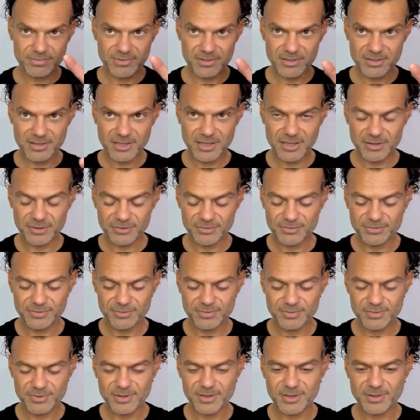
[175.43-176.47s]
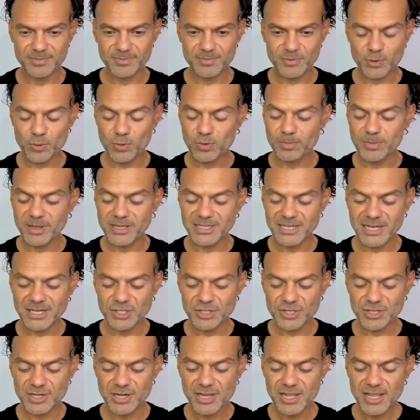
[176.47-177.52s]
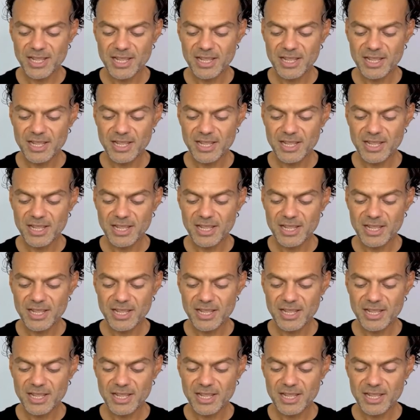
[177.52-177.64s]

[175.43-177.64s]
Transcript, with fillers: kind of um, caught my attention